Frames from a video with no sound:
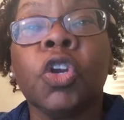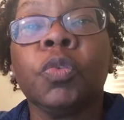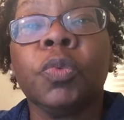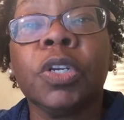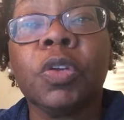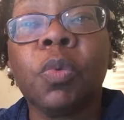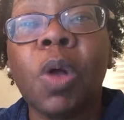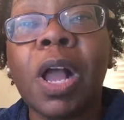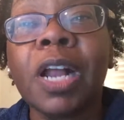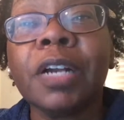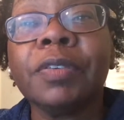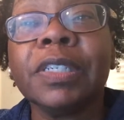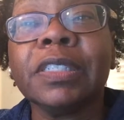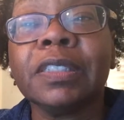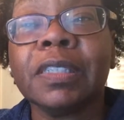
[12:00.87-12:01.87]

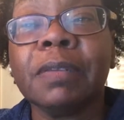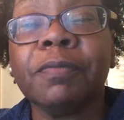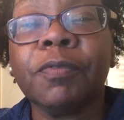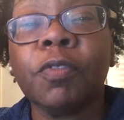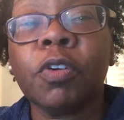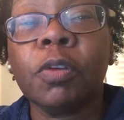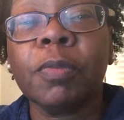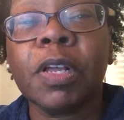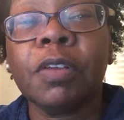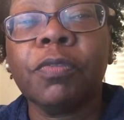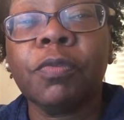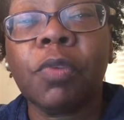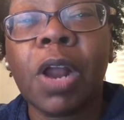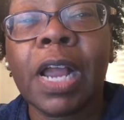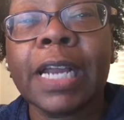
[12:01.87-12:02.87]
Requiring some form
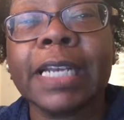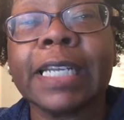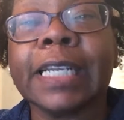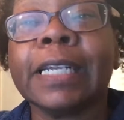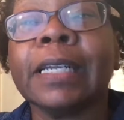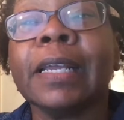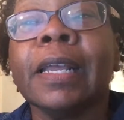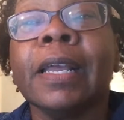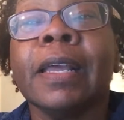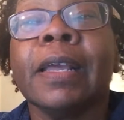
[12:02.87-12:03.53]
of writing